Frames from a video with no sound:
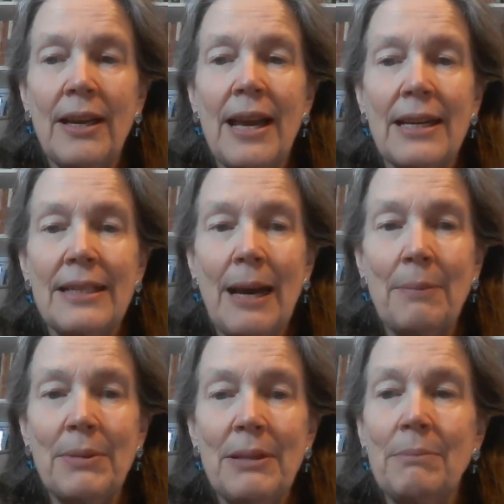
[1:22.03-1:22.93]
and
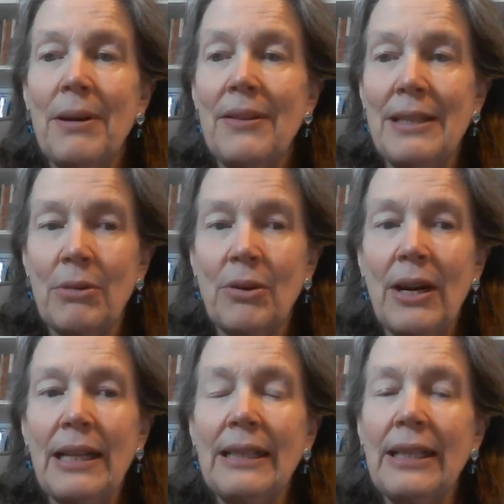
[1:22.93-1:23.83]
adopted by the
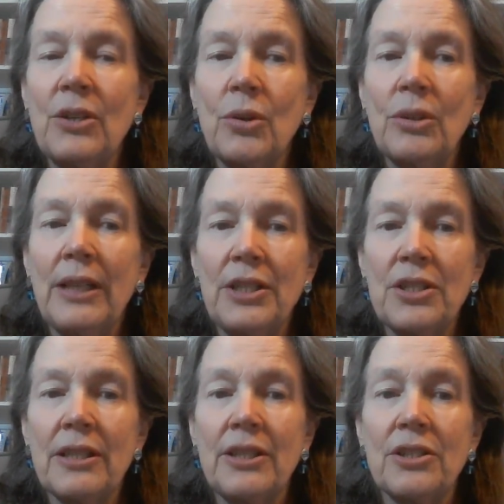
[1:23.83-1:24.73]
democratically controlled
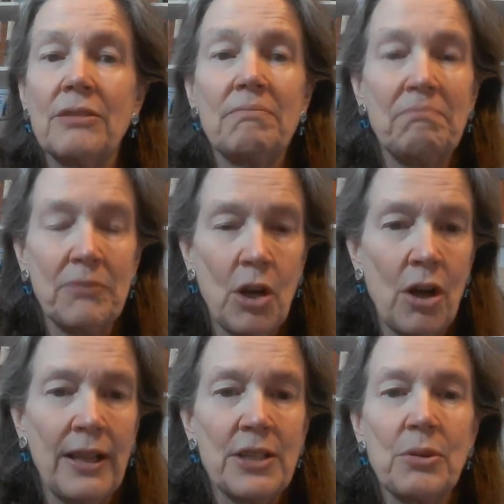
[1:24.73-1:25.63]
legislature,
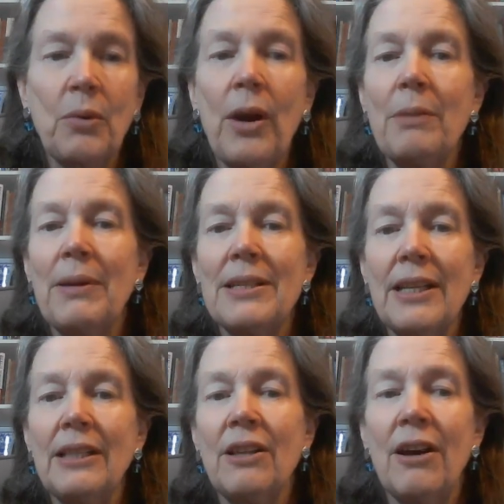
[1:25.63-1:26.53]
all as required by
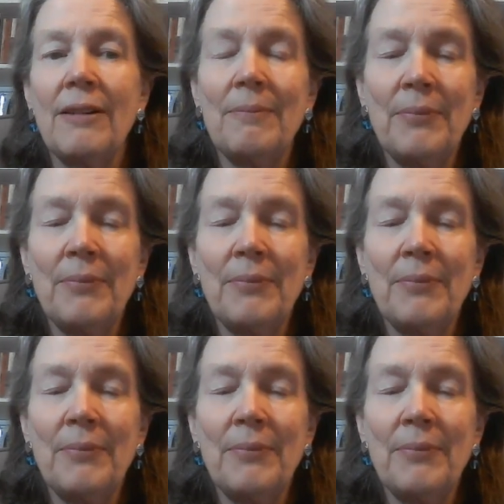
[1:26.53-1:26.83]
state law.